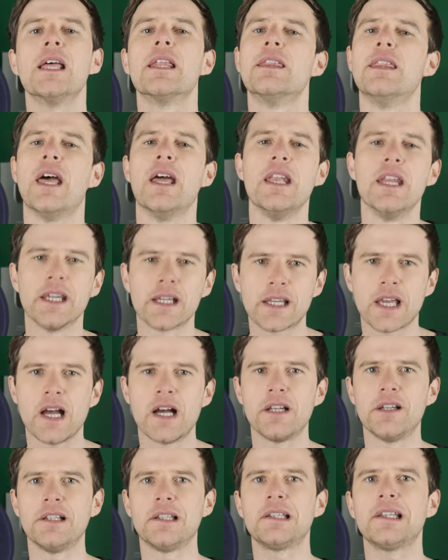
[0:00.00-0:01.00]
Then it
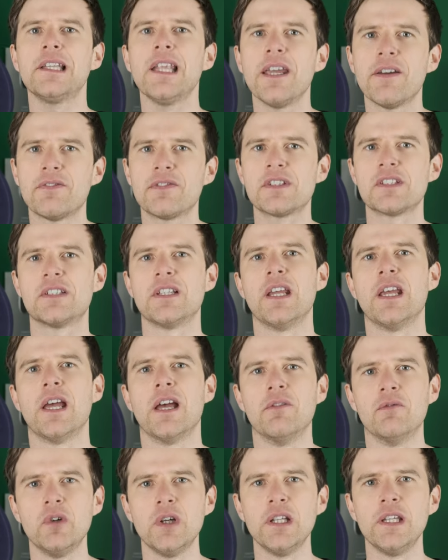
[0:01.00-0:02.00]
kind of lifts it
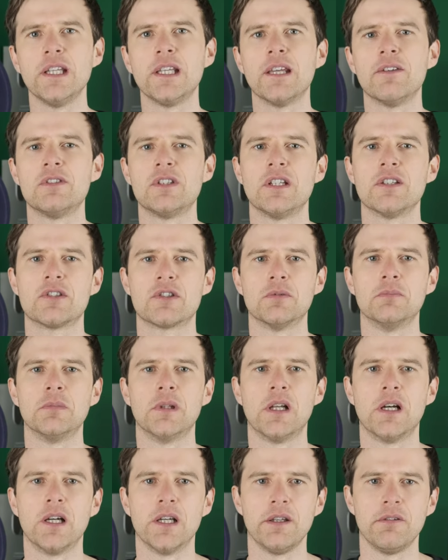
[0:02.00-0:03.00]
and really gives it some
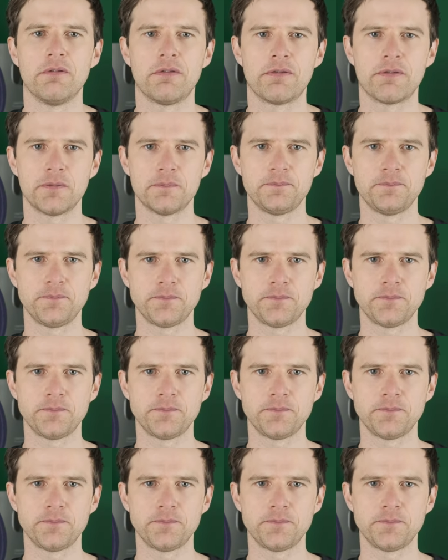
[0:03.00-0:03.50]
life.